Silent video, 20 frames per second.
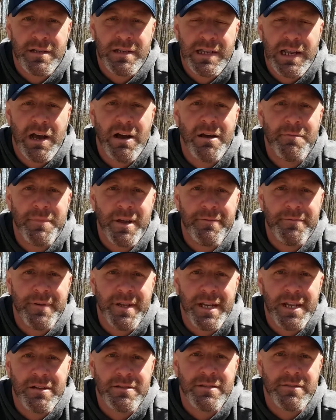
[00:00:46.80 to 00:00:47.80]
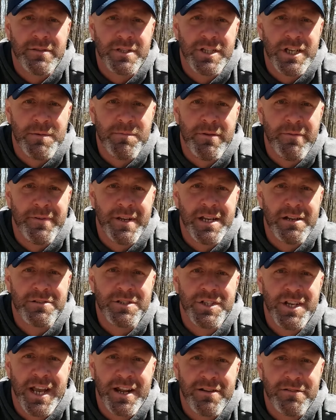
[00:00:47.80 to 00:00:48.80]
Now on my videos of the JP
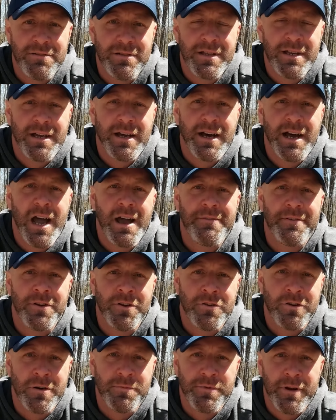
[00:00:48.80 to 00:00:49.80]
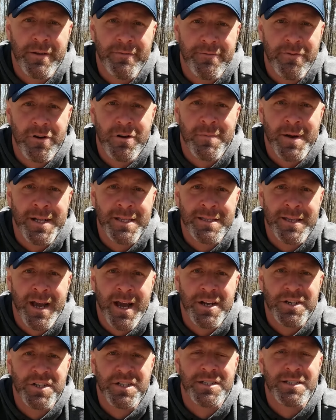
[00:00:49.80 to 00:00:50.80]
Videos channel, I often incorporate photo
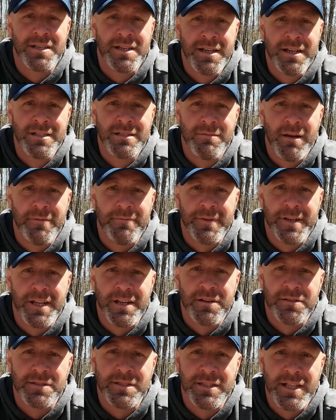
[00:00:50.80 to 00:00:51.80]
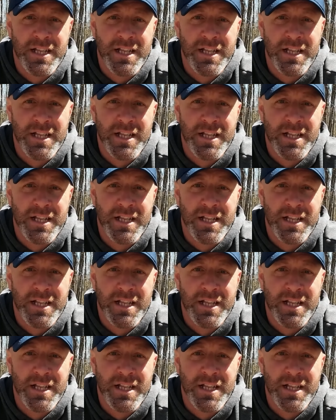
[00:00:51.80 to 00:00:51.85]
montages into my videos.